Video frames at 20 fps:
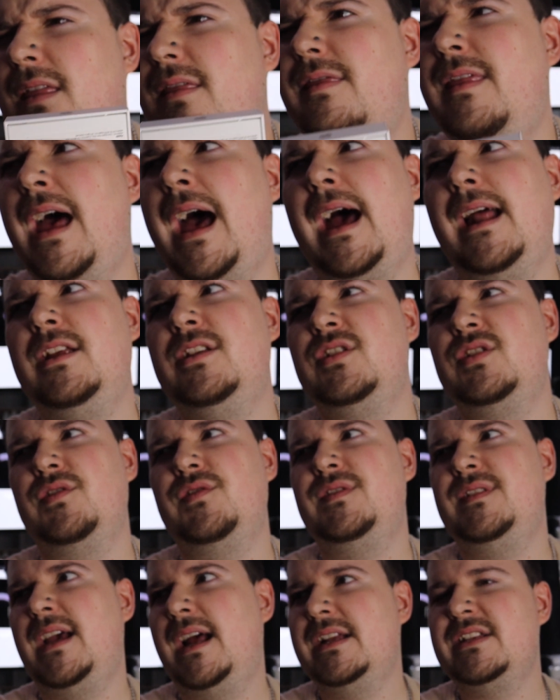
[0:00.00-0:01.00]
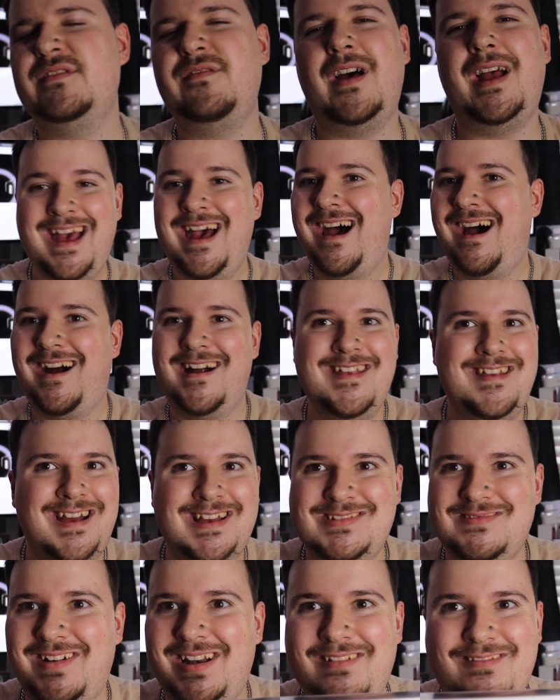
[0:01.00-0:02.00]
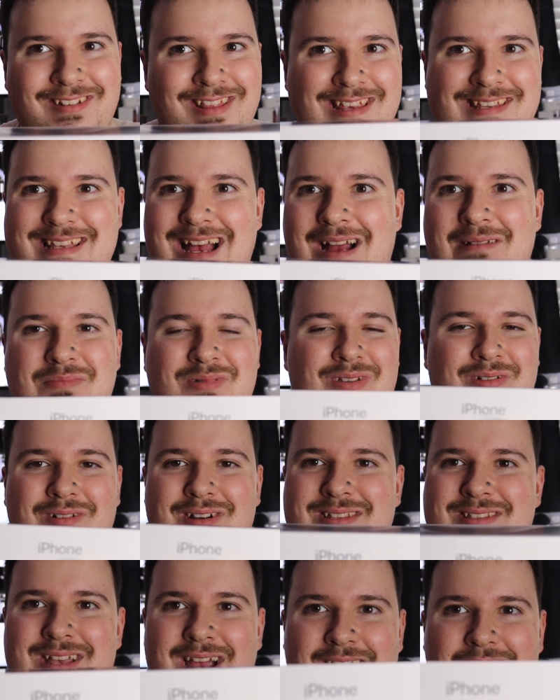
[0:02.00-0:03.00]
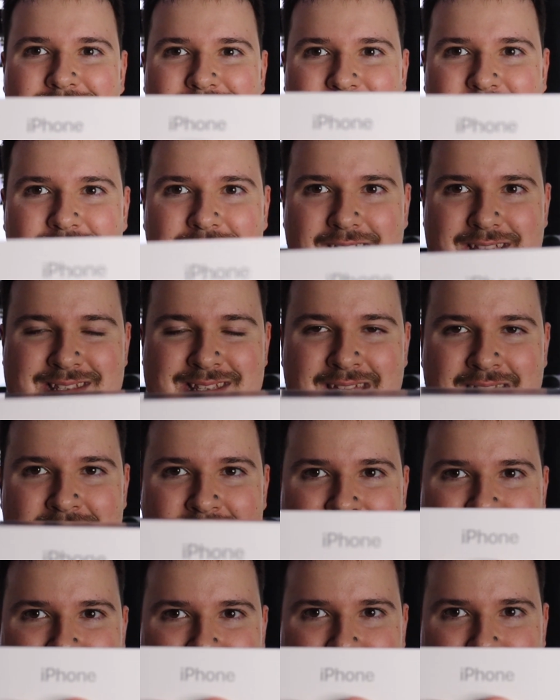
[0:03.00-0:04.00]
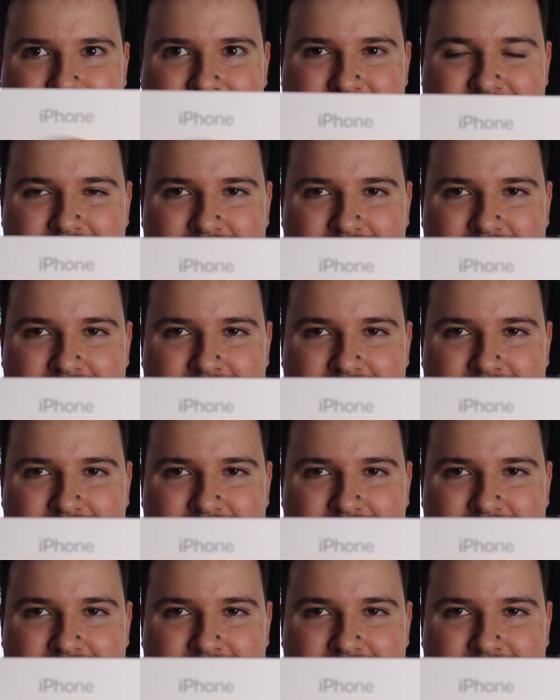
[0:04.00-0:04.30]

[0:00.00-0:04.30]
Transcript: That is so satisfying. Are you guys ready for this? I'm so excited for this. Here it